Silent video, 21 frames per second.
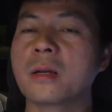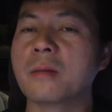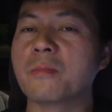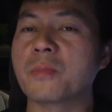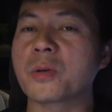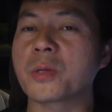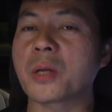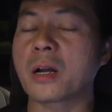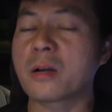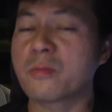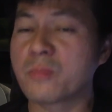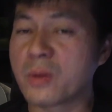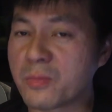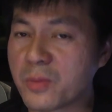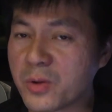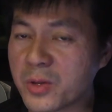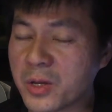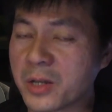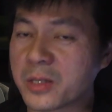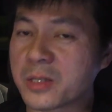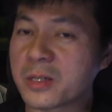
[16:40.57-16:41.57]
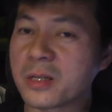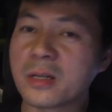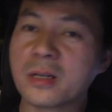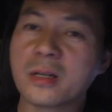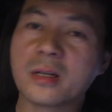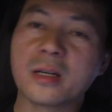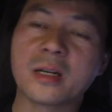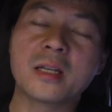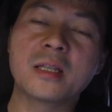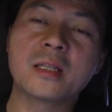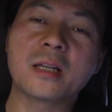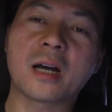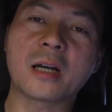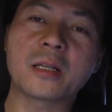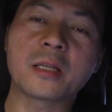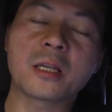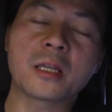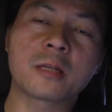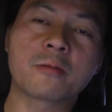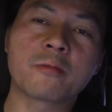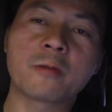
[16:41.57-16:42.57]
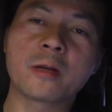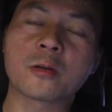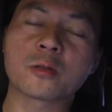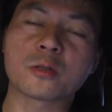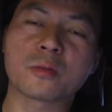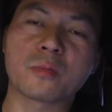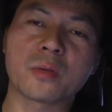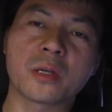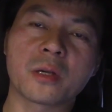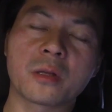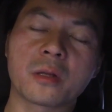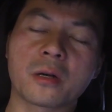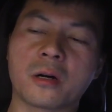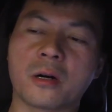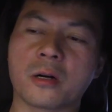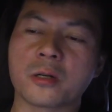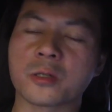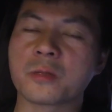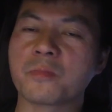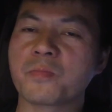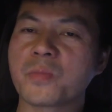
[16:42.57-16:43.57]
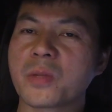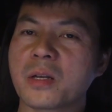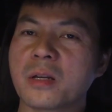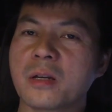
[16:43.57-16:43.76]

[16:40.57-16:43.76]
But I remember that in ID3 or some of the other cars,